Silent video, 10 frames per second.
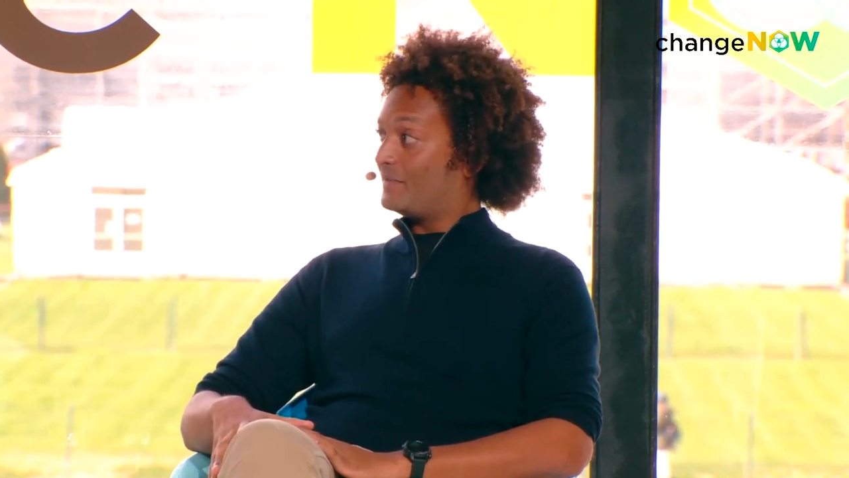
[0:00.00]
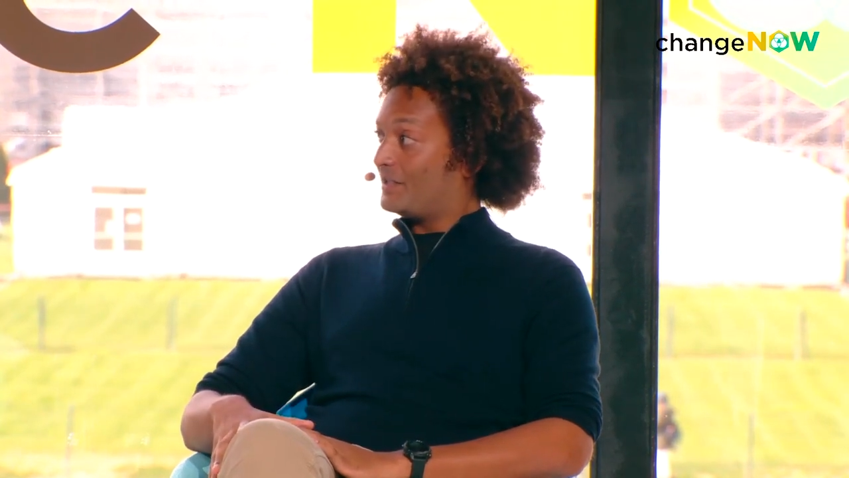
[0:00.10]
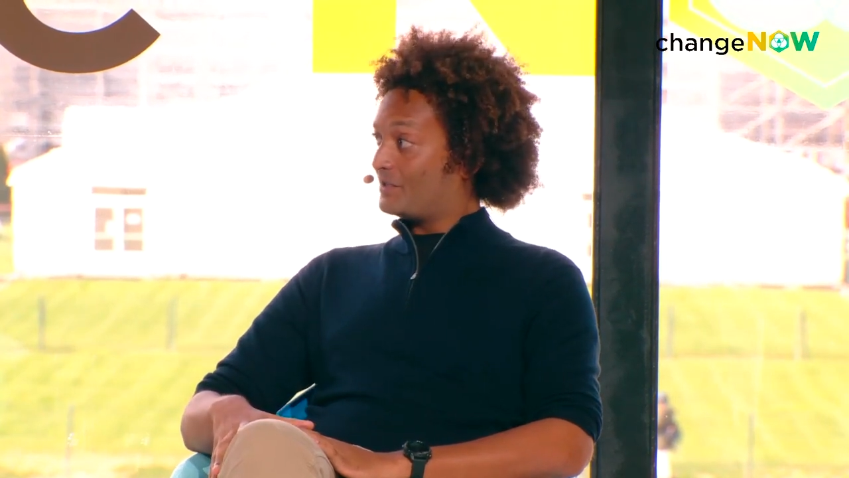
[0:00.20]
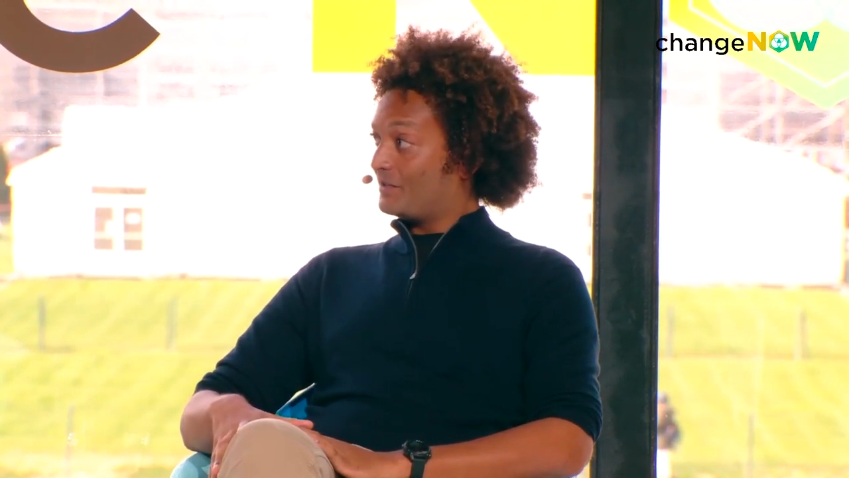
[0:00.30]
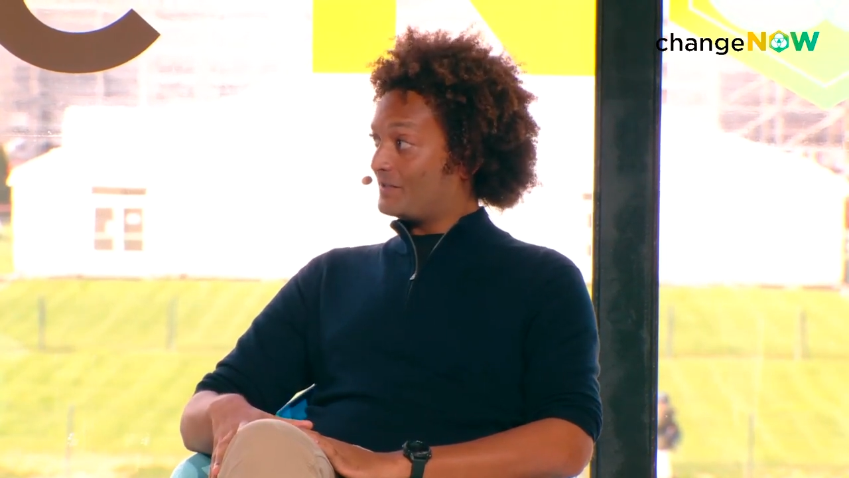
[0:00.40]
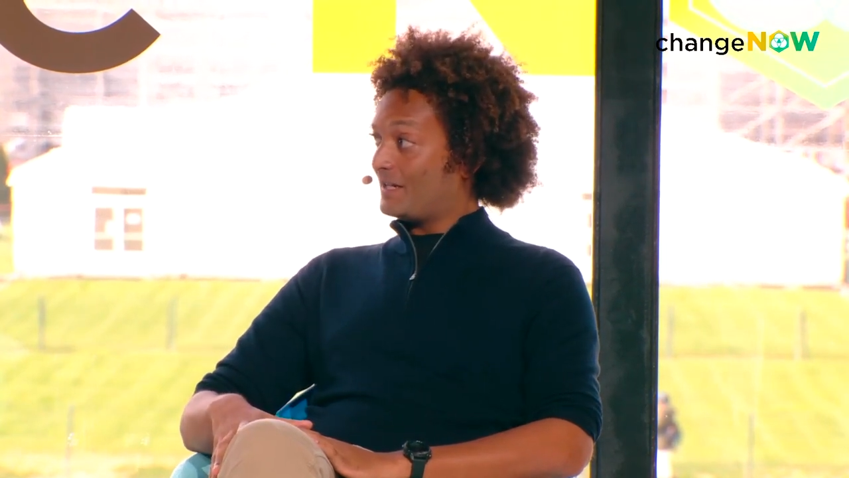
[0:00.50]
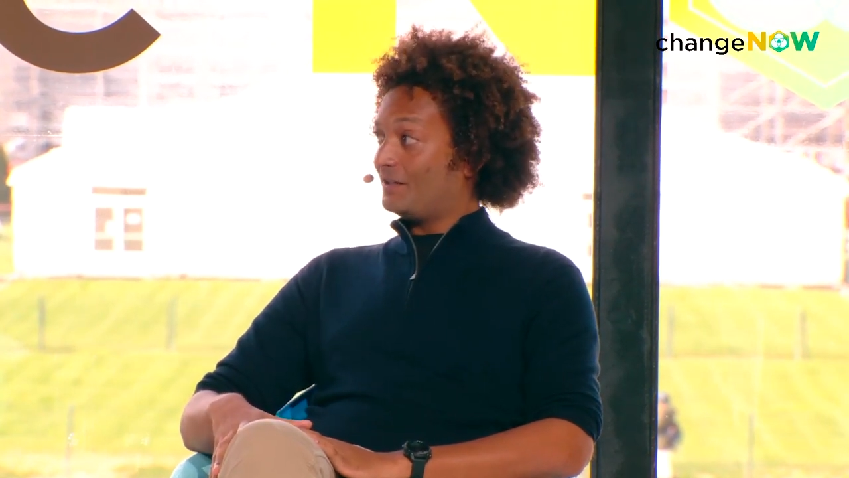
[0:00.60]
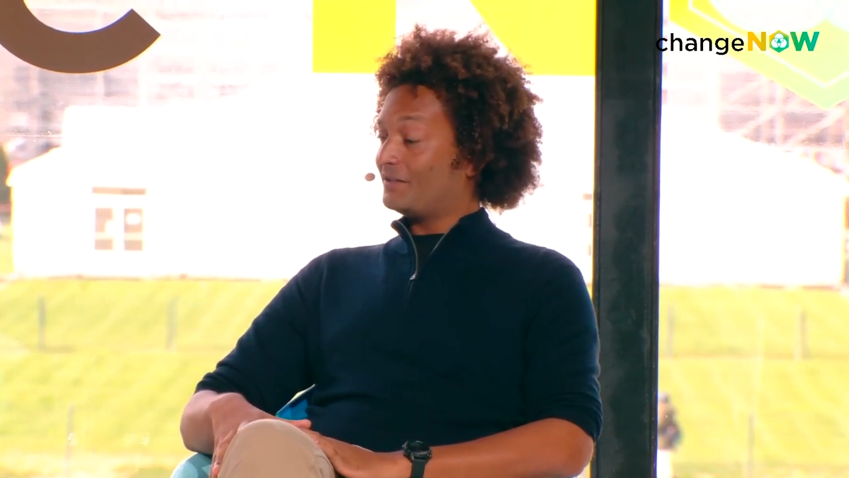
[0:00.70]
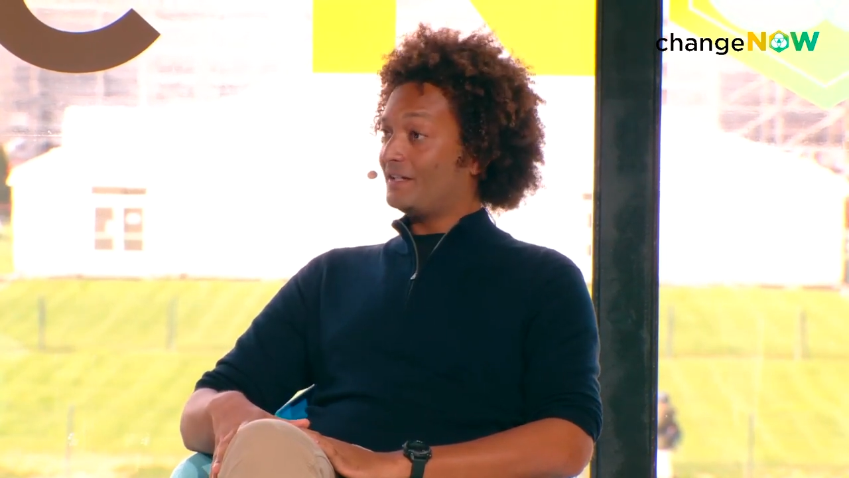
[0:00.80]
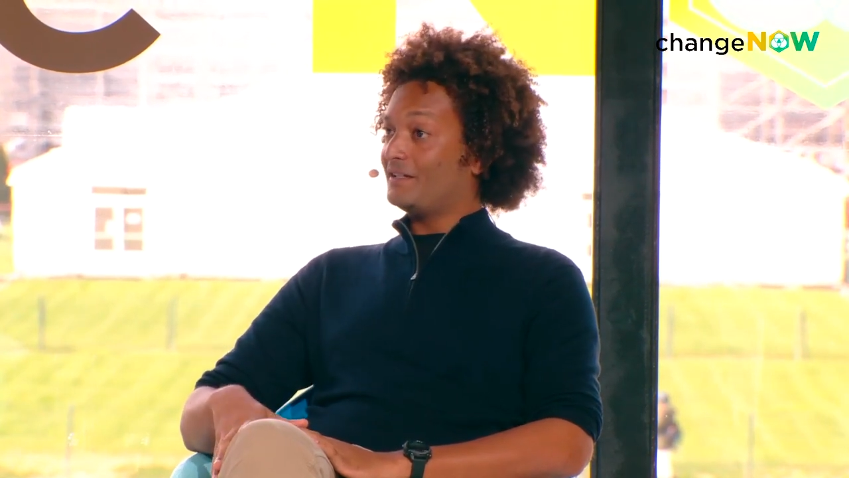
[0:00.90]
Ministry of
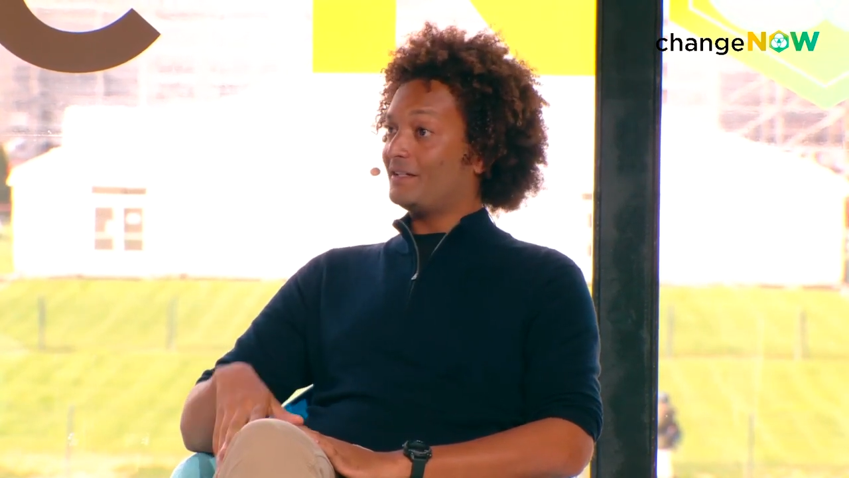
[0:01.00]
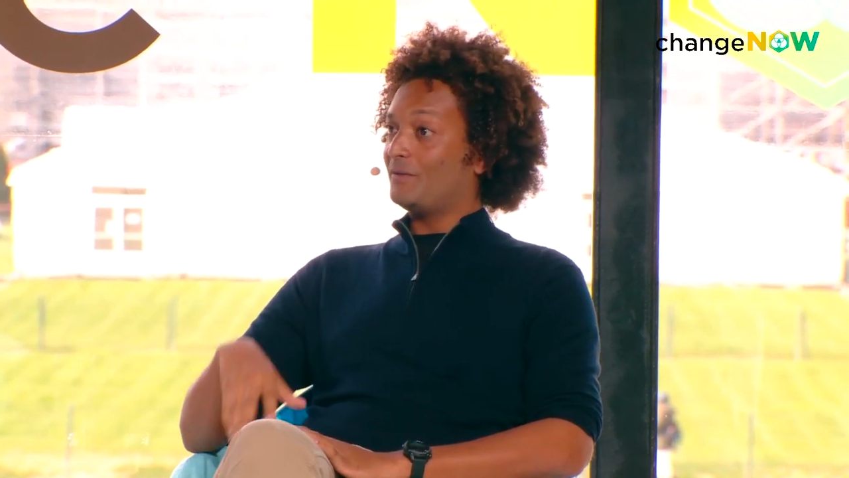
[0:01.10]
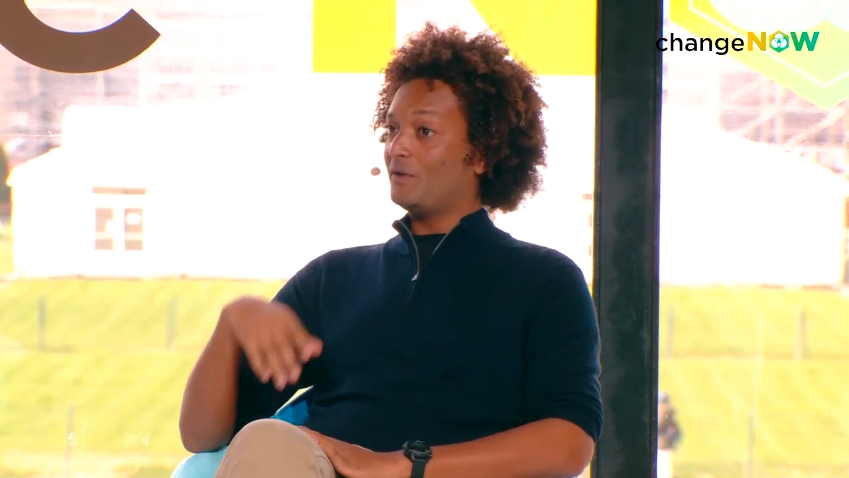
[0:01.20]
Sound and ended up